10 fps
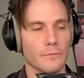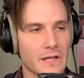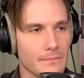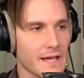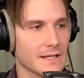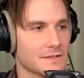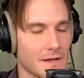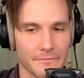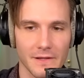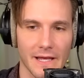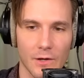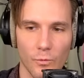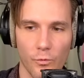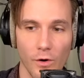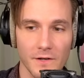We can make it something like
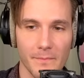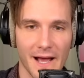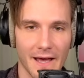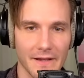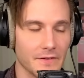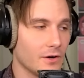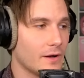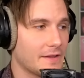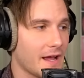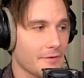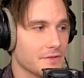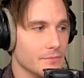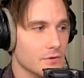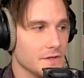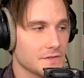Woodman and the whole and half the
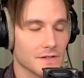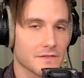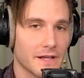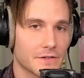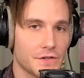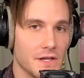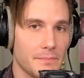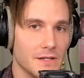movie is just like cheap